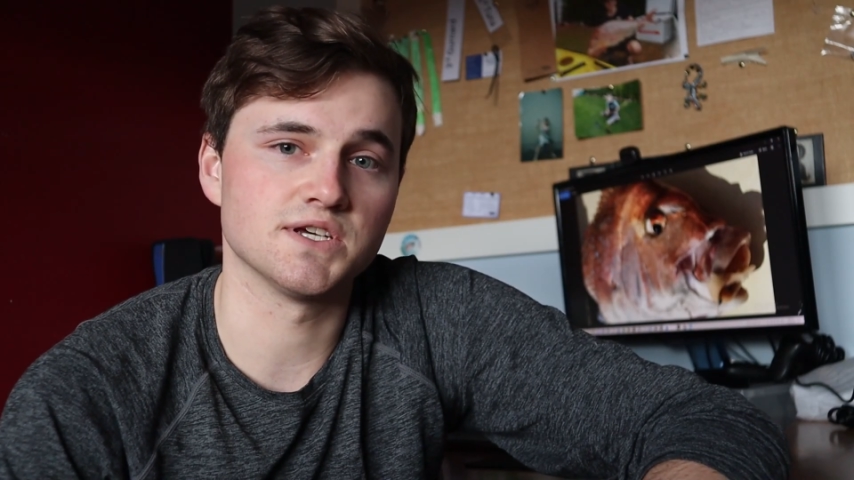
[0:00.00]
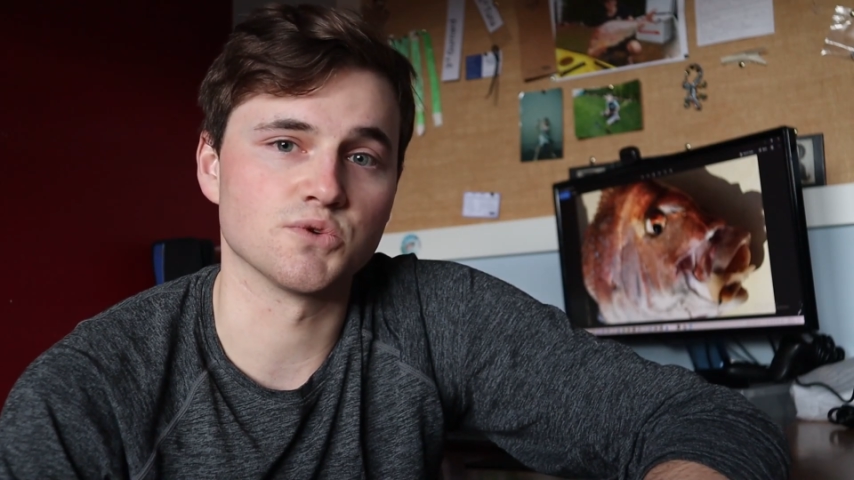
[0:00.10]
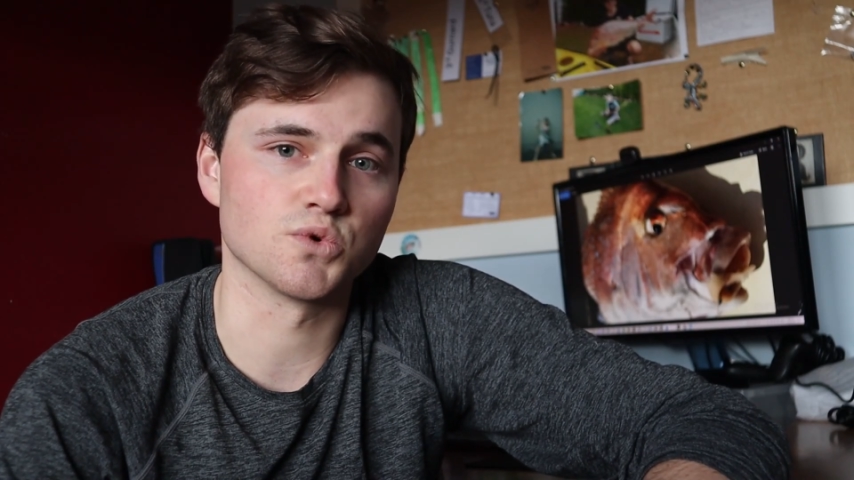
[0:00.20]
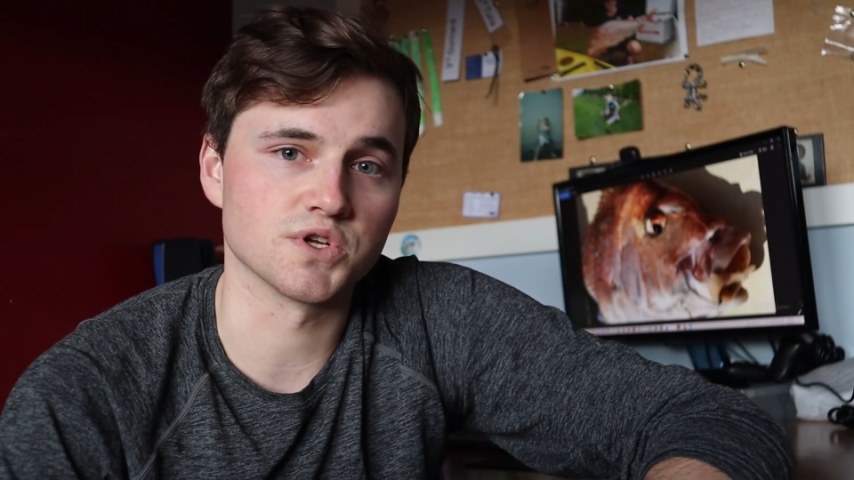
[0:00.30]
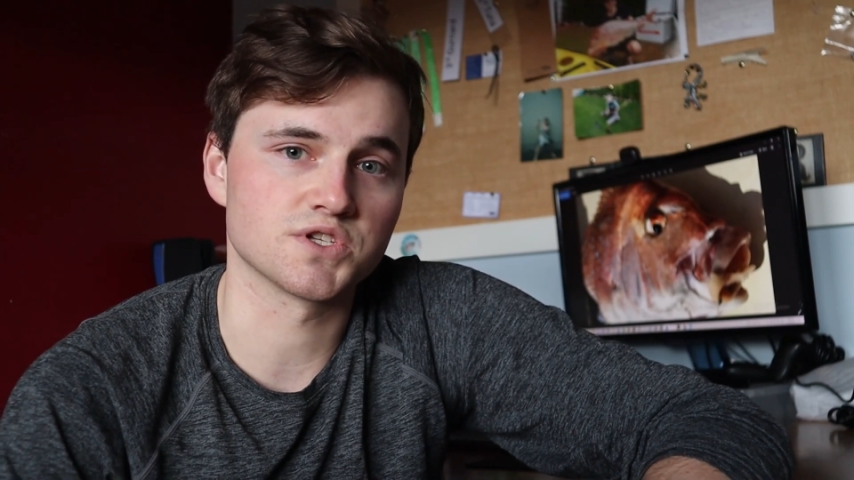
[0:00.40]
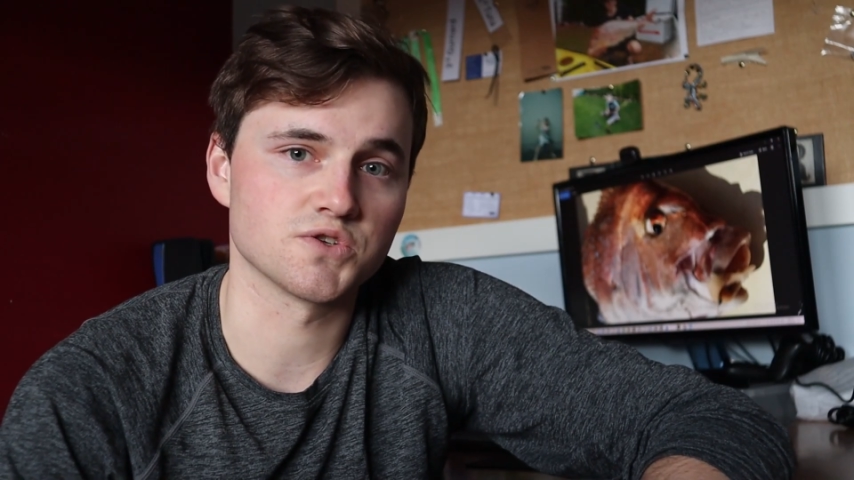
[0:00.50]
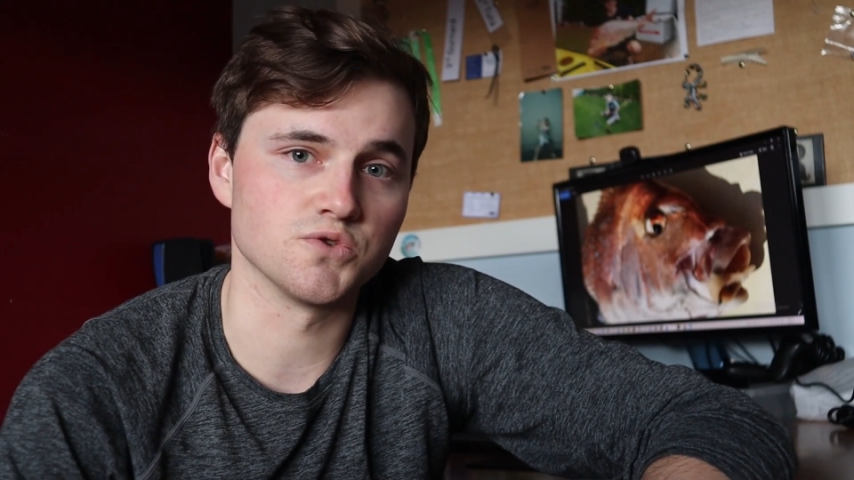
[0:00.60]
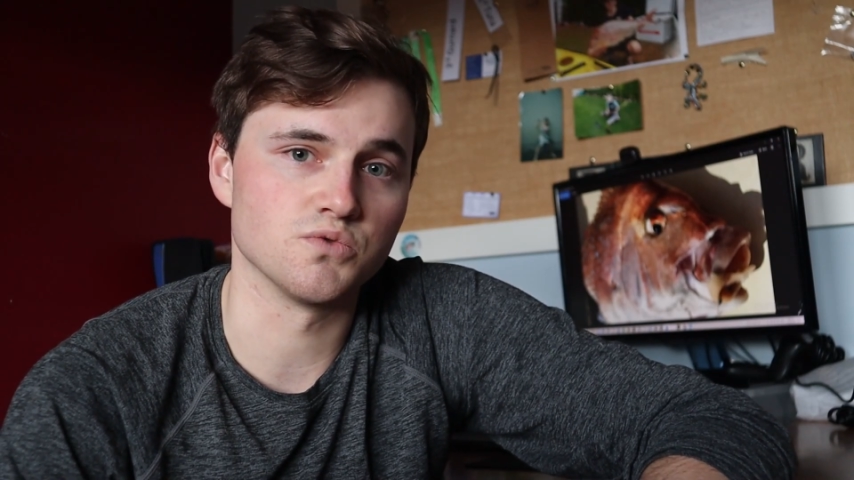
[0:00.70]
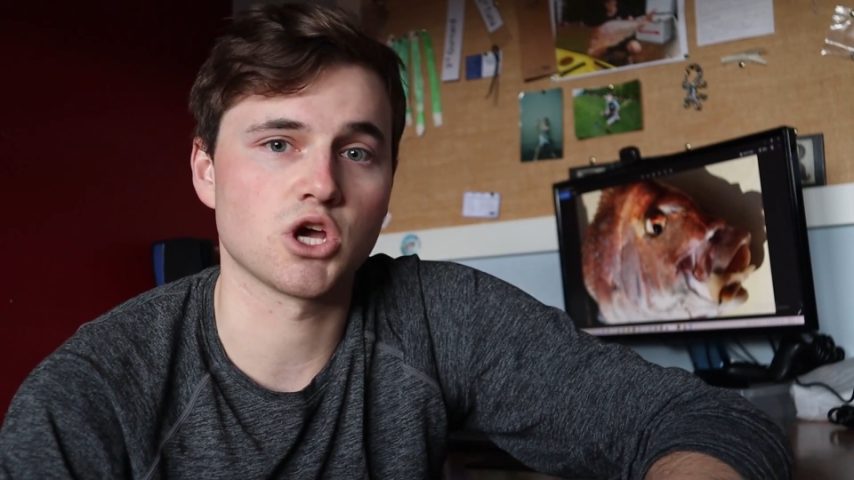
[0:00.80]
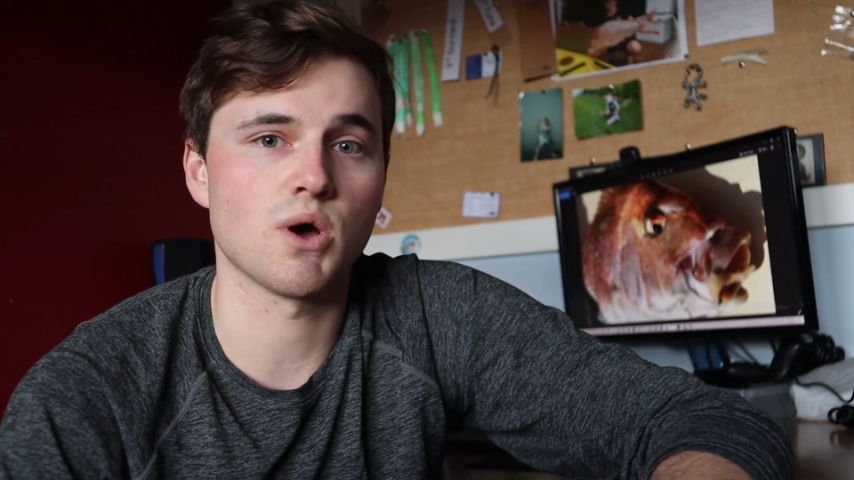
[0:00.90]
in order
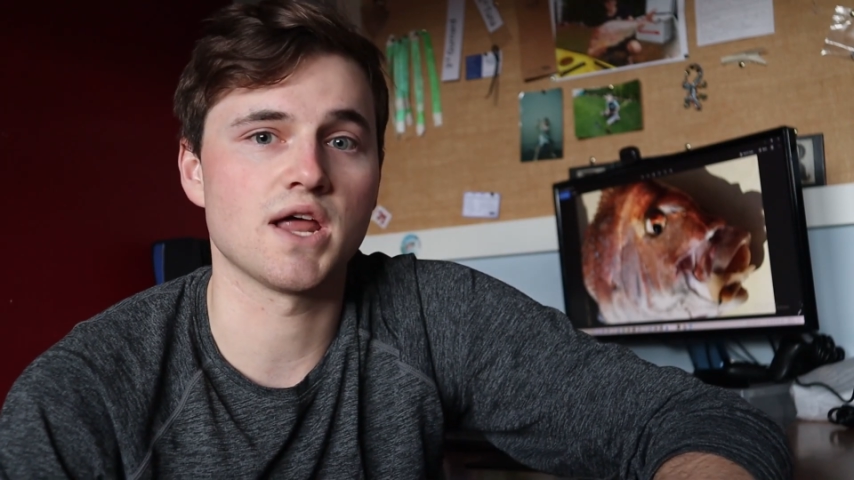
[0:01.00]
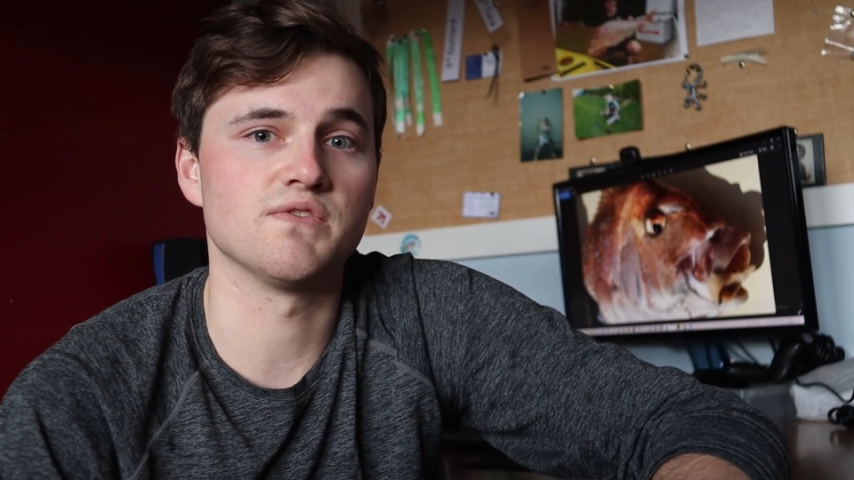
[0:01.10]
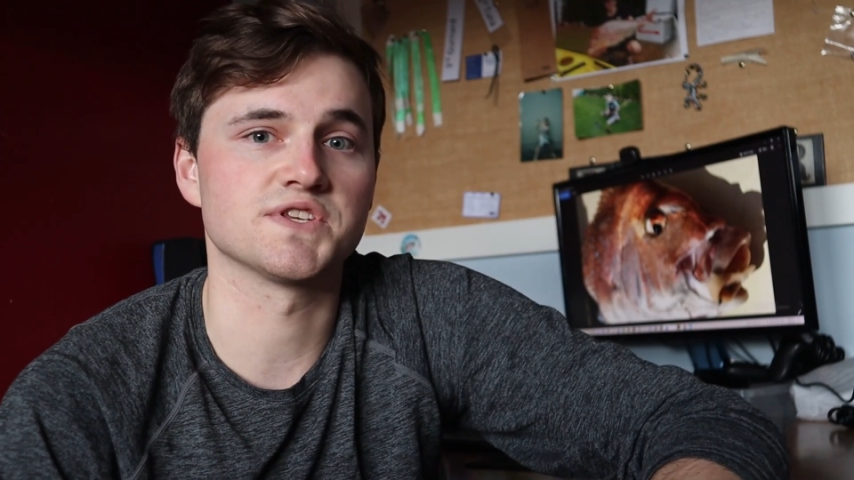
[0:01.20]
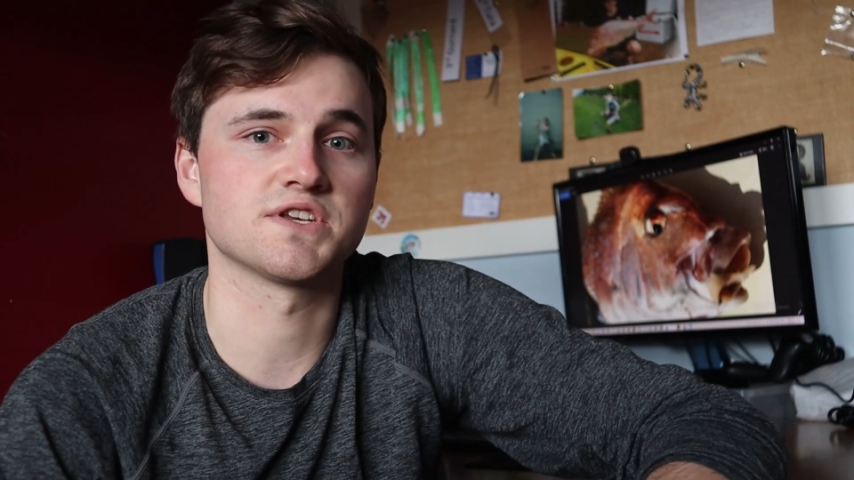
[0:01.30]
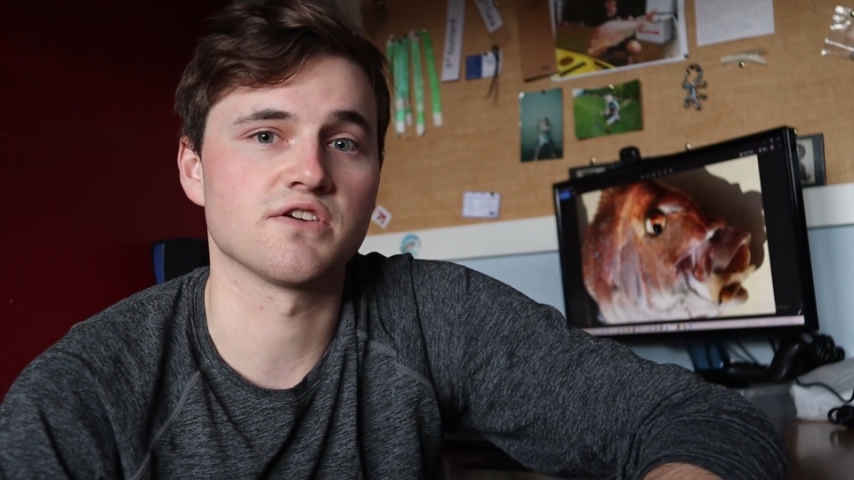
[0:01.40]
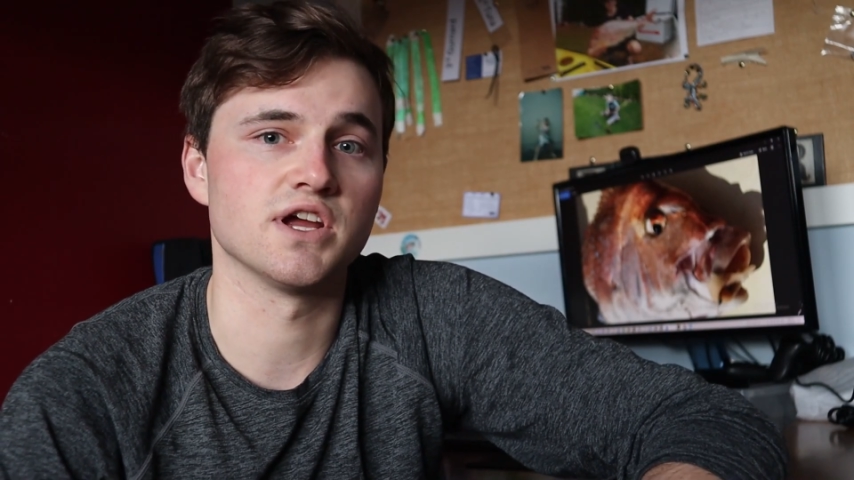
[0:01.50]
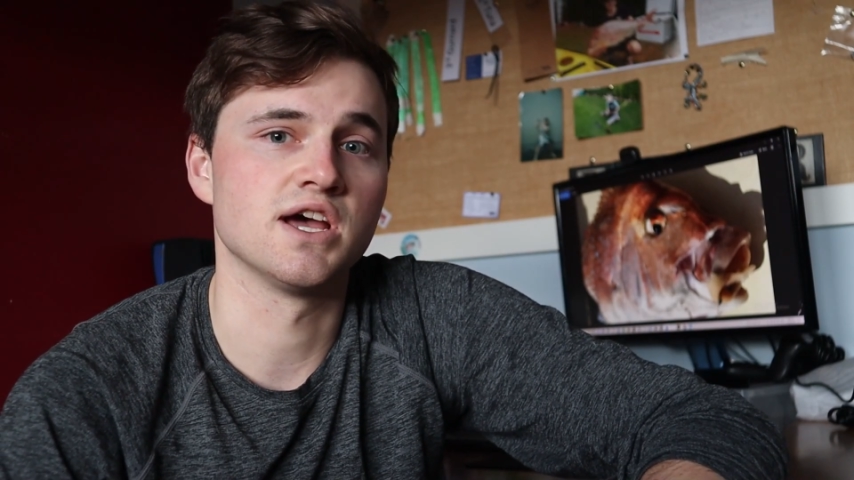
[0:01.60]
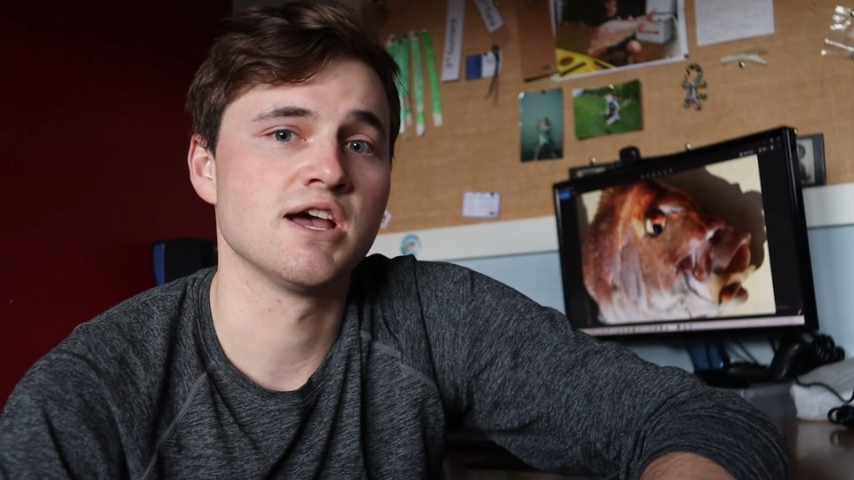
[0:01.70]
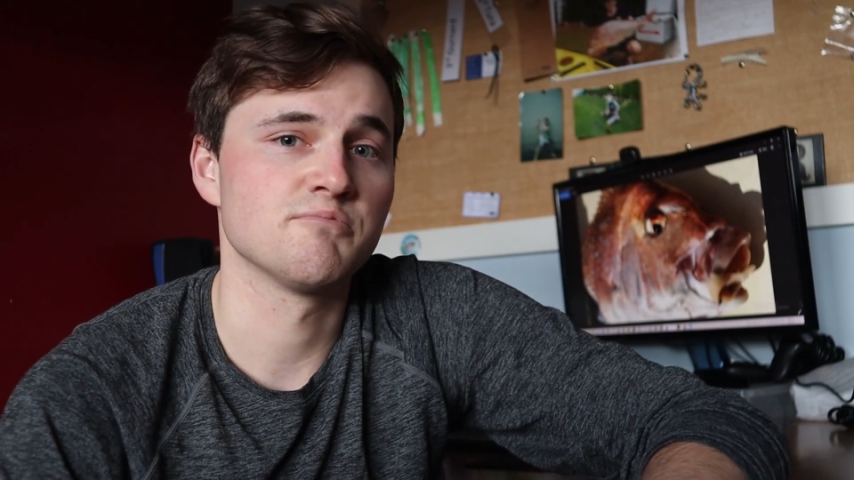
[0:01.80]
to go out in this area,